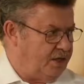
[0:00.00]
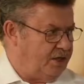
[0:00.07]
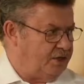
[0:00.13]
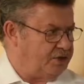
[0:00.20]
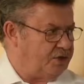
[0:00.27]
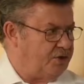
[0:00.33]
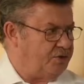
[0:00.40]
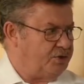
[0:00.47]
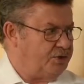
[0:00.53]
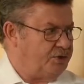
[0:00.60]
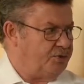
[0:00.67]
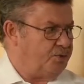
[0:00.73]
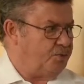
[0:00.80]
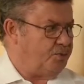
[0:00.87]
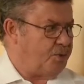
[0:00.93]
So to
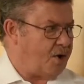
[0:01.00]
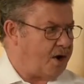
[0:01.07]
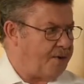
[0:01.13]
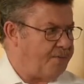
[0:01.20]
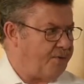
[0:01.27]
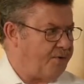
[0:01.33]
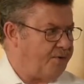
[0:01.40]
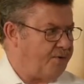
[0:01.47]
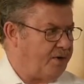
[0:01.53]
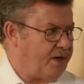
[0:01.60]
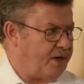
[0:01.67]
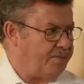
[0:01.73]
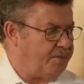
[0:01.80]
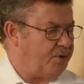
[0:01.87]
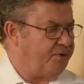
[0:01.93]
do proper
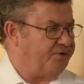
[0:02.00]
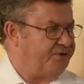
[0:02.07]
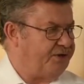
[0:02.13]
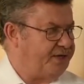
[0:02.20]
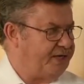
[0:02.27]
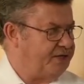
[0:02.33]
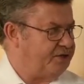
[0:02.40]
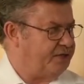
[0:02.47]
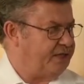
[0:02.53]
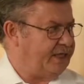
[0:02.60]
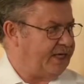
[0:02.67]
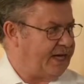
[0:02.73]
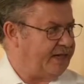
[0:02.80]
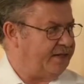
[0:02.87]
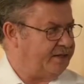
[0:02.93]
pulse detection
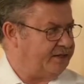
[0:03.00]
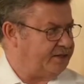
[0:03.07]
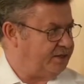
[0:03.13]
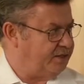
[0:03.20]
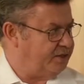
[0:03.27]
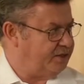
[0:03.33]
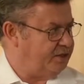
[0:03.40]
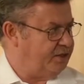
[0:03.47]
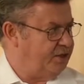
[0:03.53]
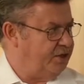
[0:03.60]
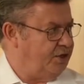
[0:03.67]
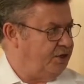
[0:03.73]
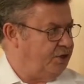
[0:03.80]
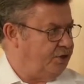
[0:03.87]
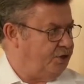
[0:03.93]
analysis,
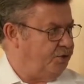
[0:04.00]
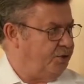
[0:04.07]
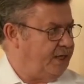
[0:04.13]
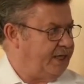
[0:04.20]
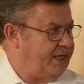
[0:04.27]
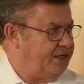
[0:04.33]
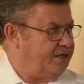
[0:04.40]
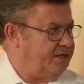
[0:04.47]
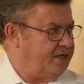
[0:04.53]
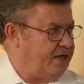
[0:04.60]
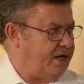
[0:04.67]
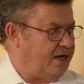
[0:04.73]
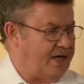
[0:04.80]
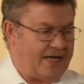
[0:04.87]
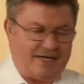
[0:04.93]
you need
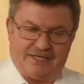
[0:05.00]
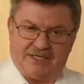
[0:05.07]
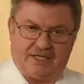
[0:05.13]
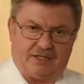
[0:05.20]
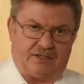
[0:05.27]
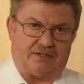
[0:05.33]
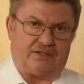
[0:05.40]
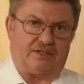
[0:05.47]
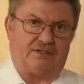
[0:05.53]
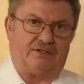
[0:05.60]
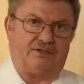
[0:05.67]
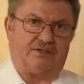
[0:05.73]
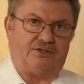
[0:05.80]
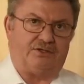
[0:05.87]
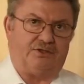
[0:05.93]

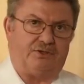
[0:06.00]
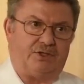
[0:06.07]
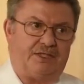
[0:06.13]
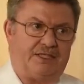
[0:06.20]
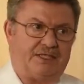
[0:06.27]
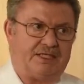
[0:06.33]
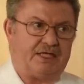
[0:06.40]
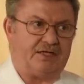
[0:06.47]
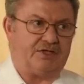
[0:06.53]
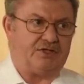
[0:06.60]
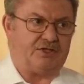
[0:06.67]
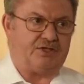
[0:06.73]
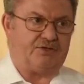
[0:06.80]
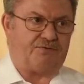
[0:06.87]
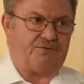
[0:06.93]
intelligence. You need
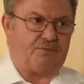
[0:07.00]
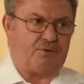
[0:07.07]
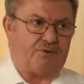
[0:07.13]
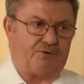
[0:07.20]
intelligence for